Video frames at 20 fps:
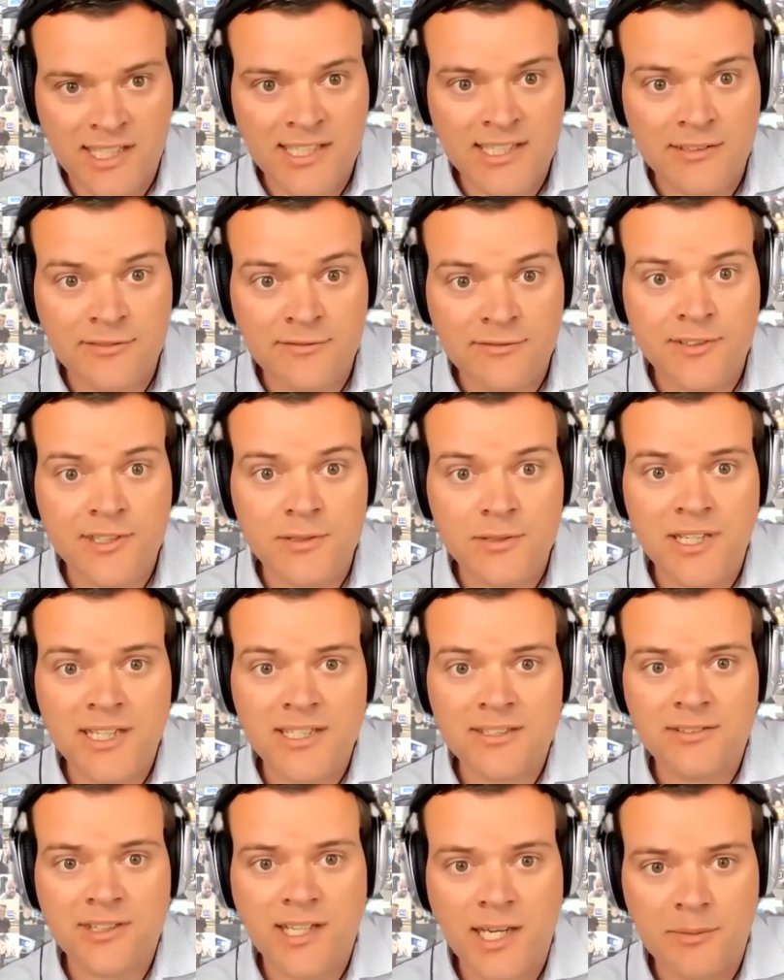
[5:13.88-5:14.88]
feedback
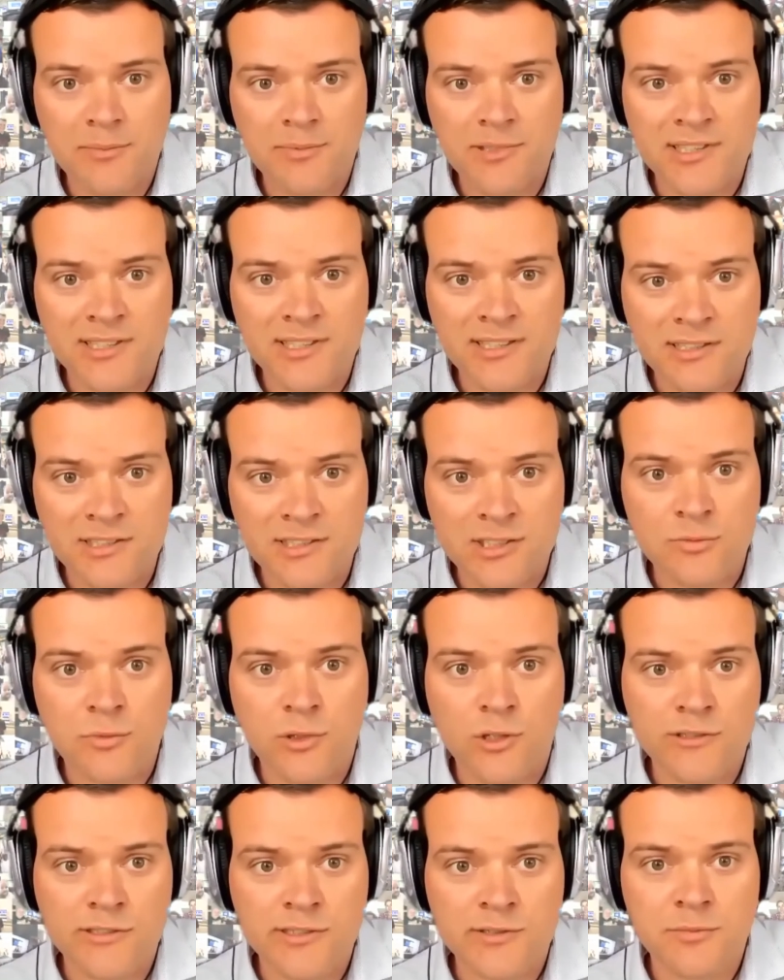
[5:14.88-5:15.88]
to happen in the
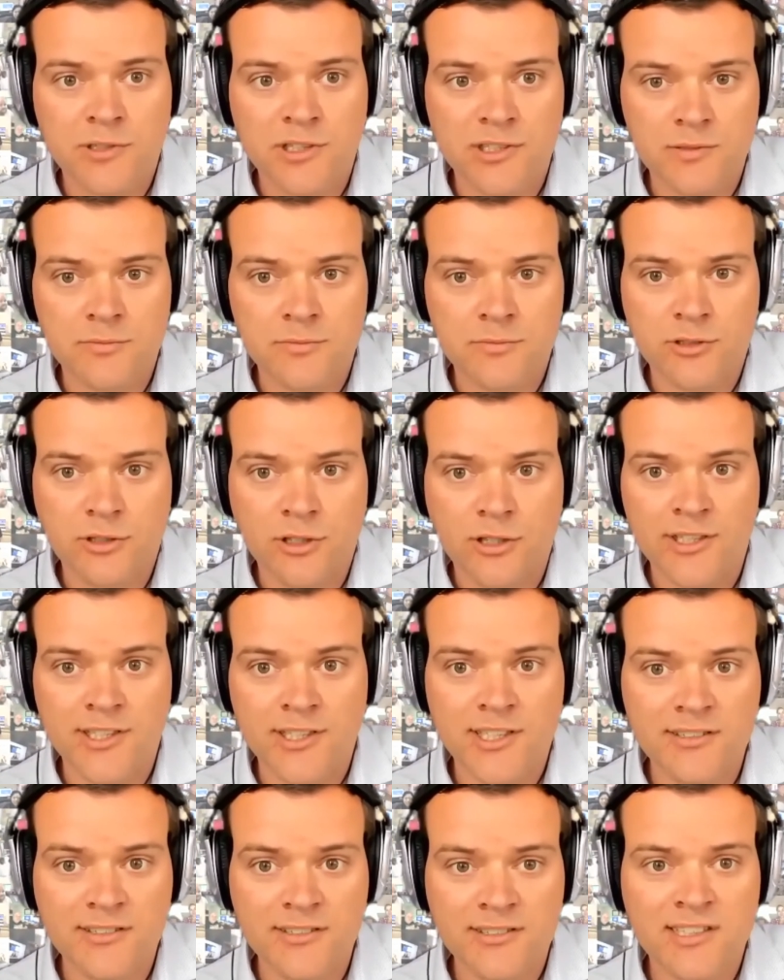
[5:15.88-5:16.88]
smallest possible
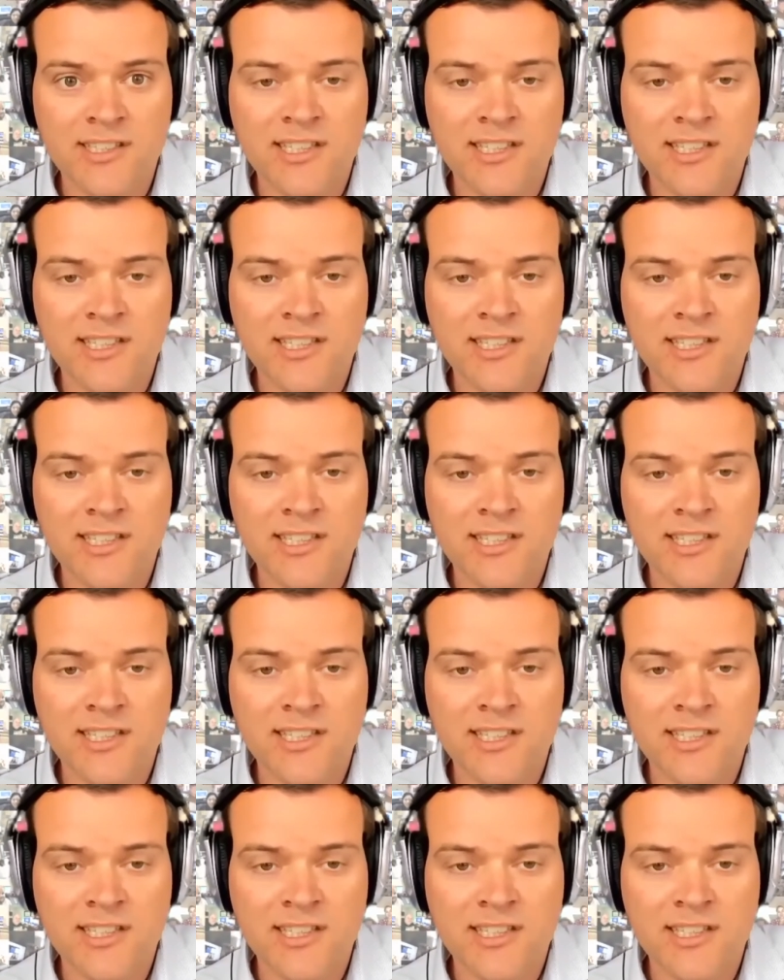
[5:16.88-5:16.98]
audience,